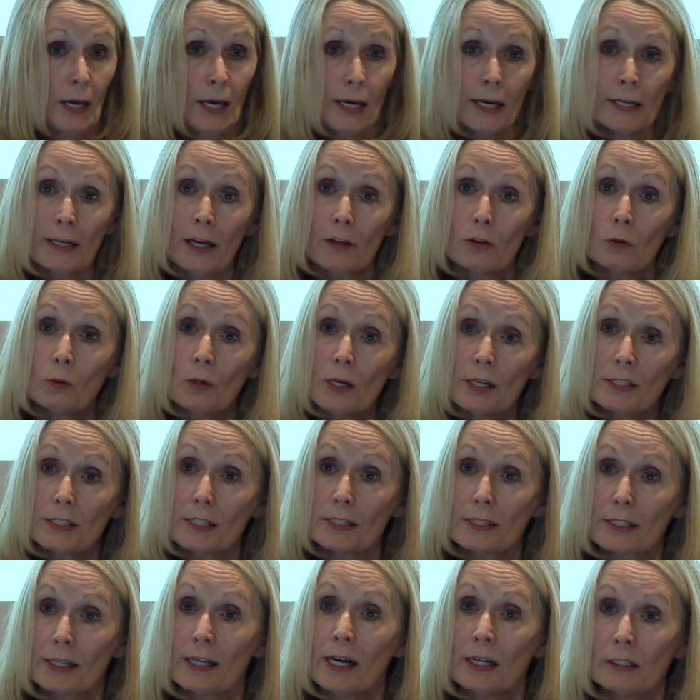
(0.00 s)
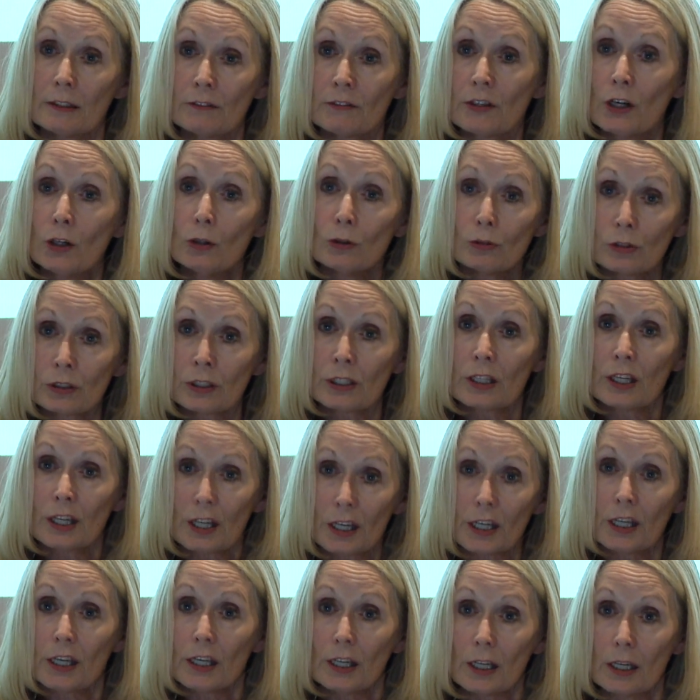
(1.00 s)
In other words, it's a kind of golden
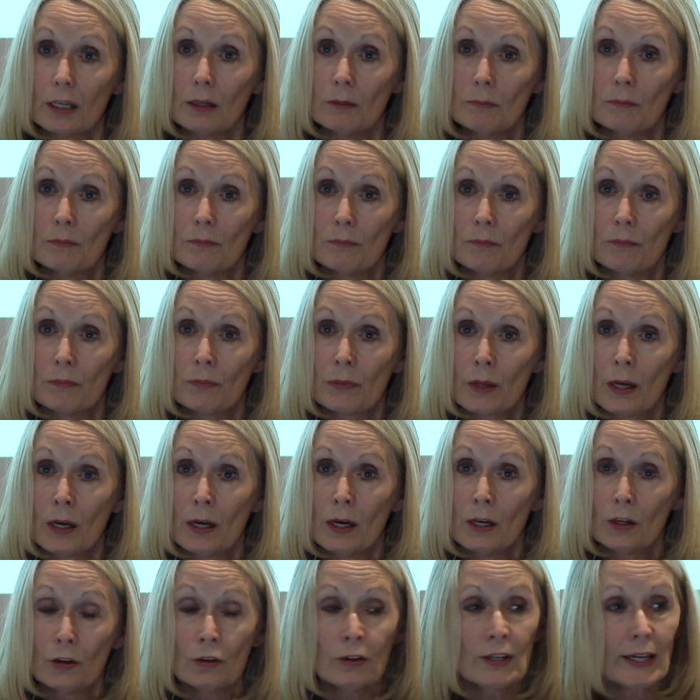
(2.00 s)
key. You